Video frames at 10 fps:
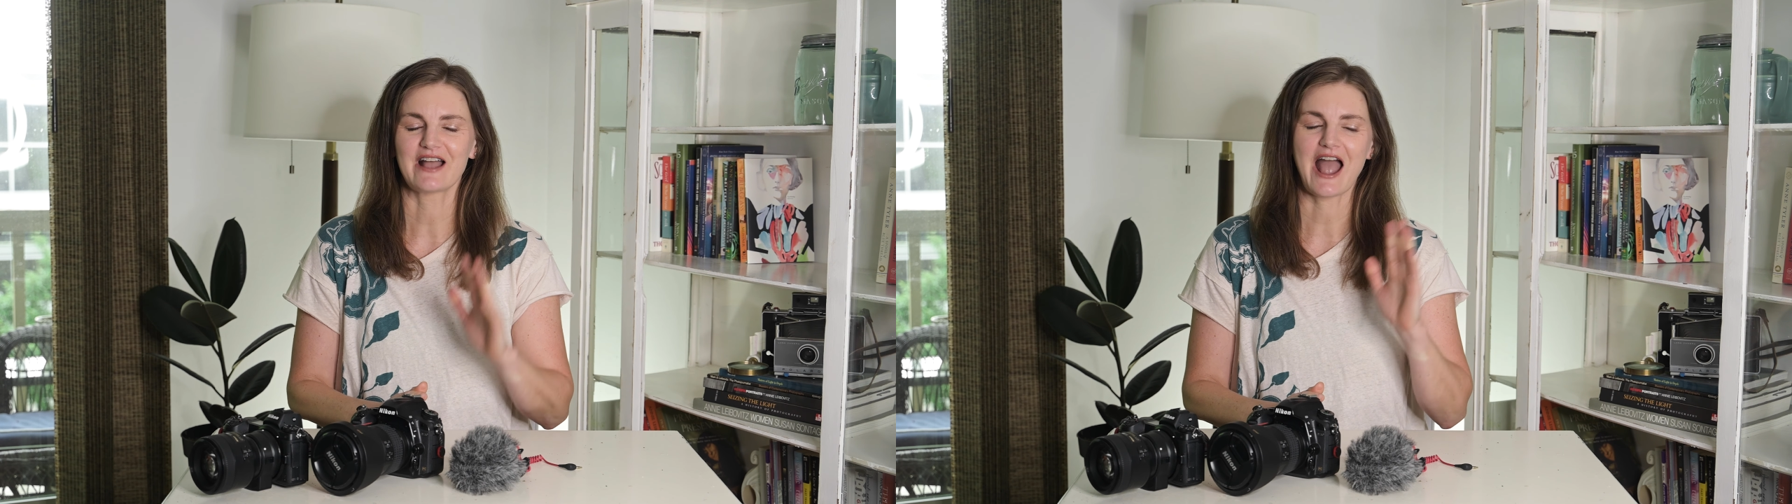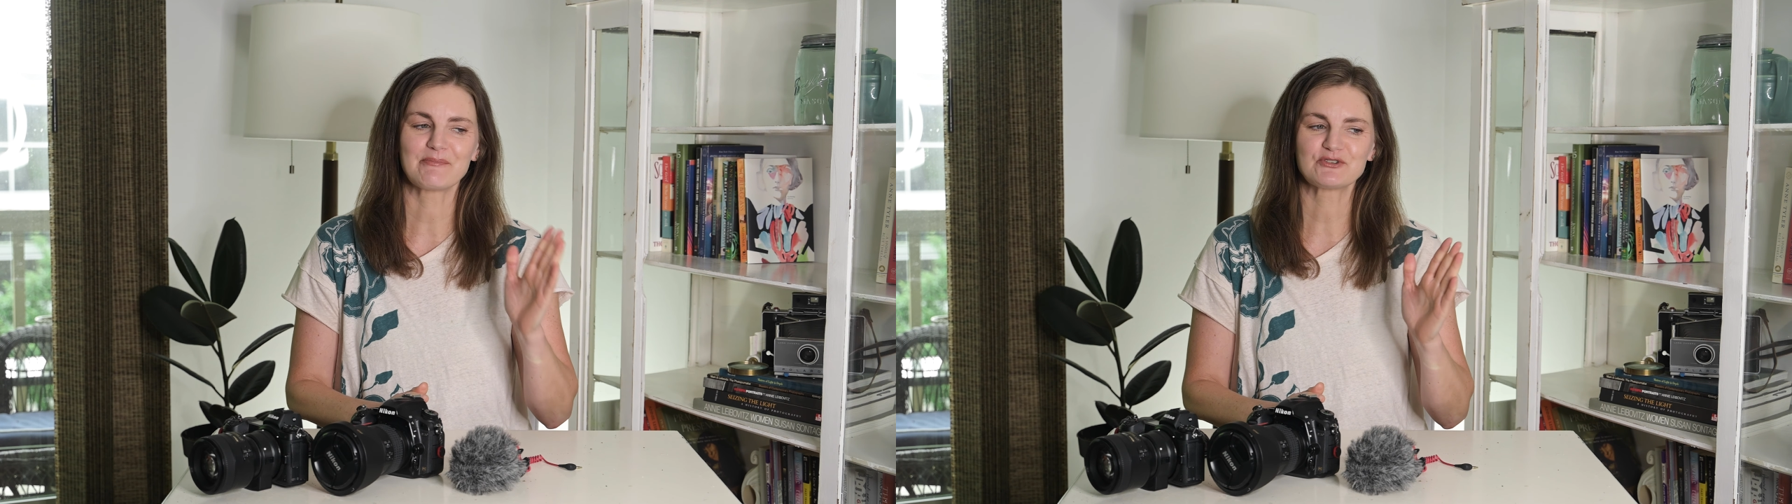
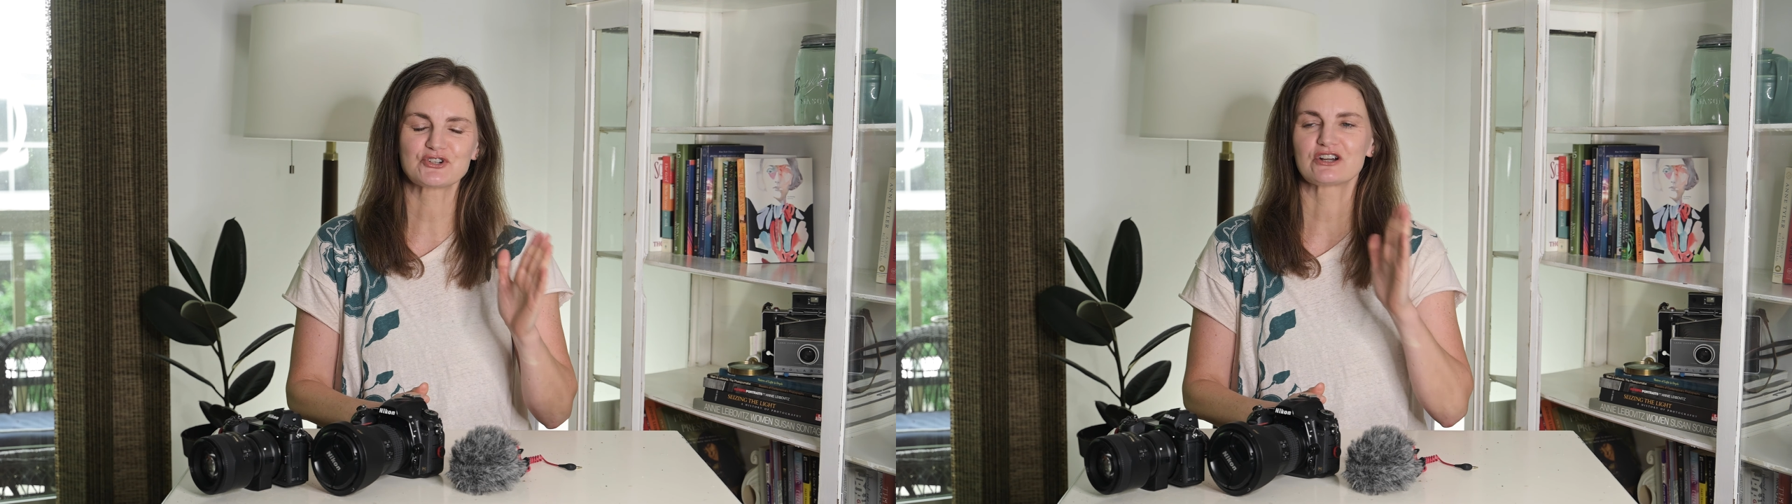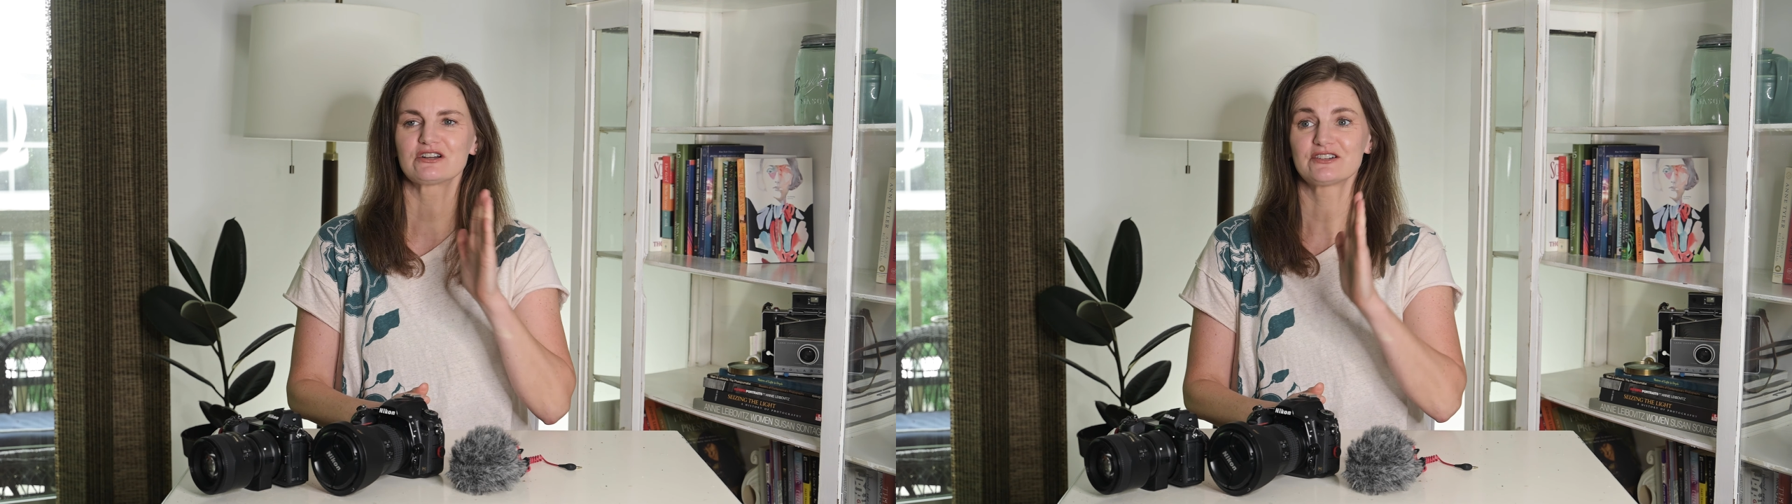
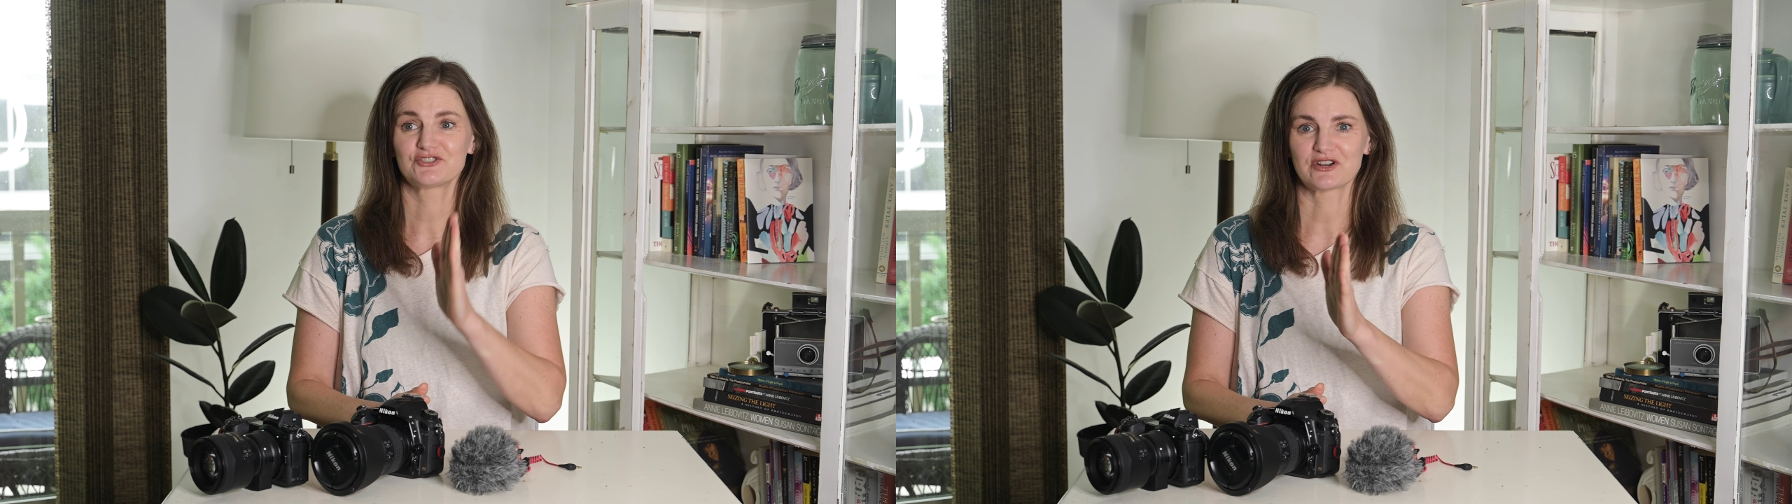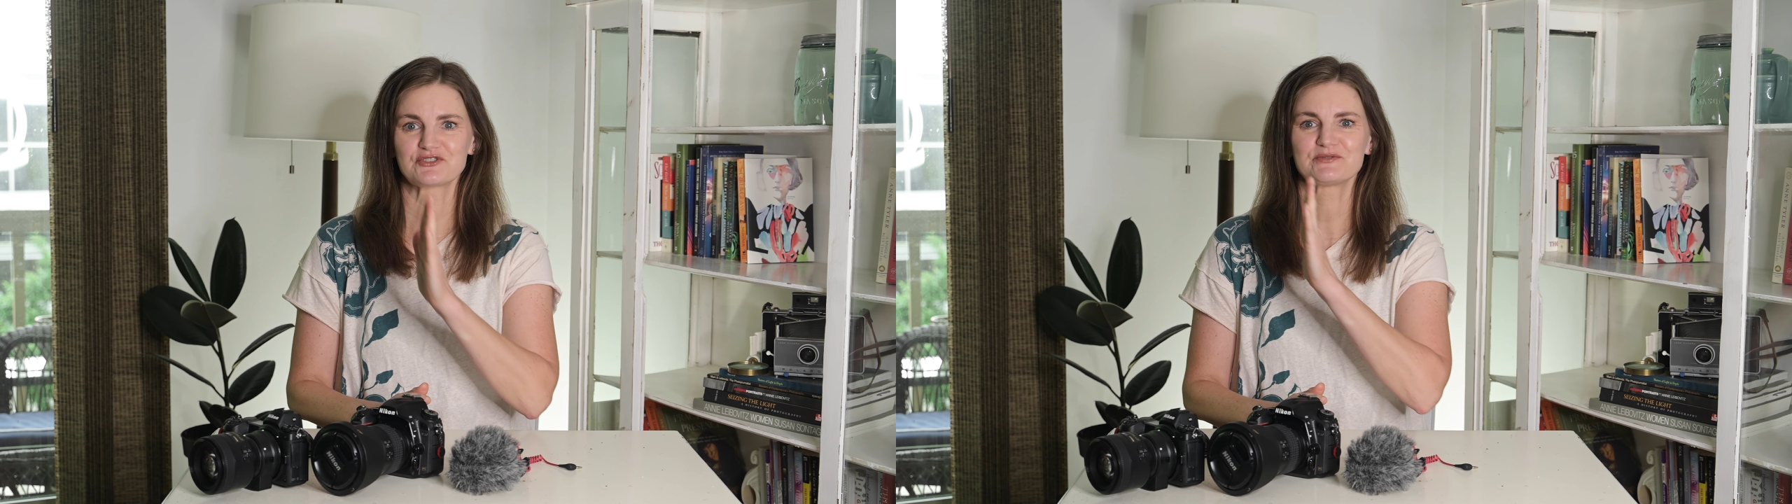aperture,
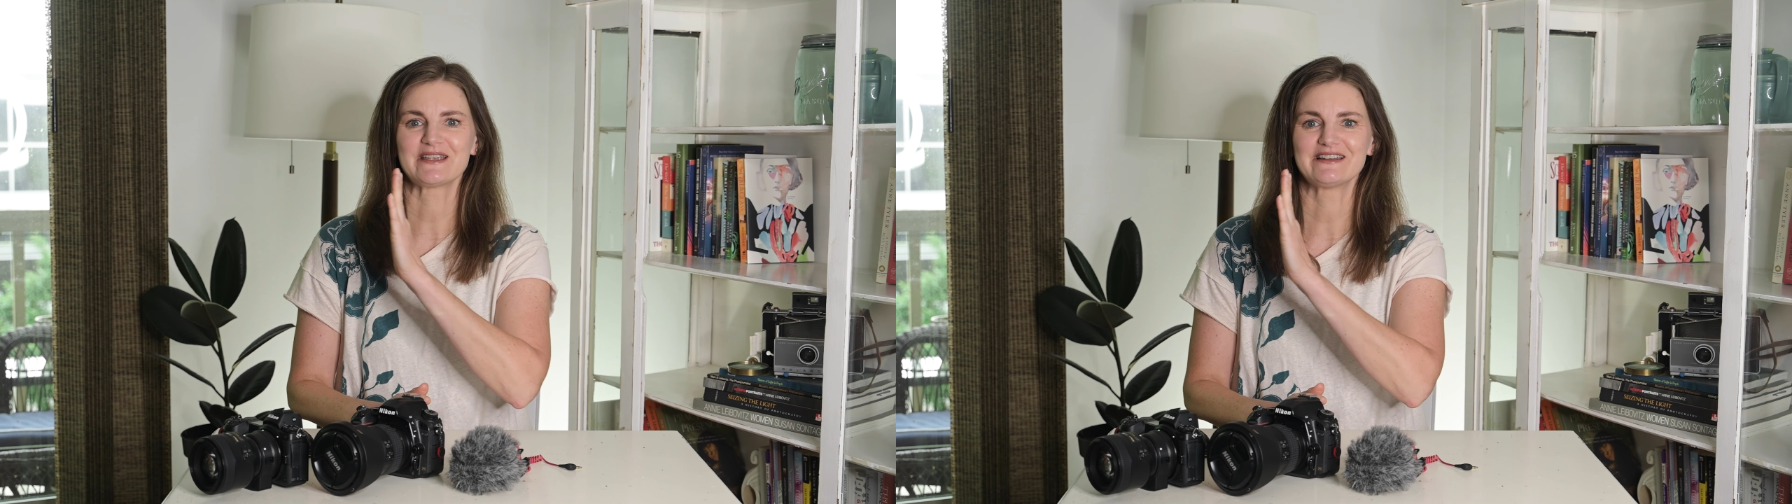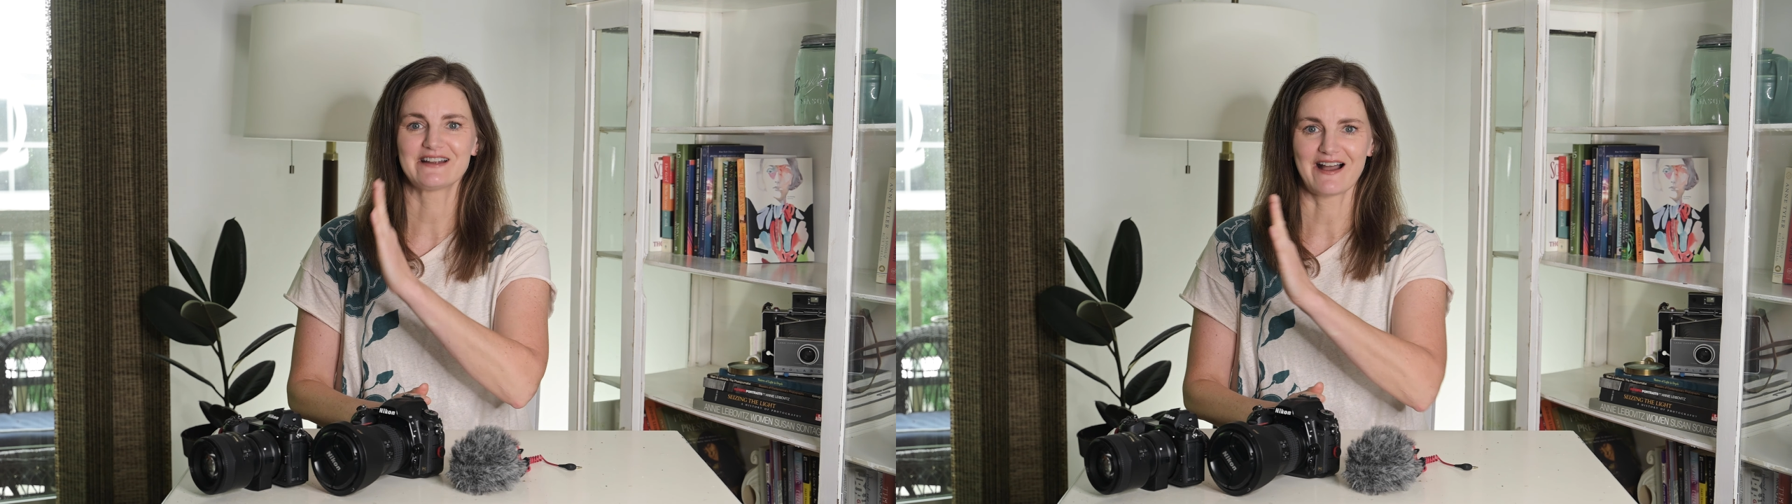shutter speed,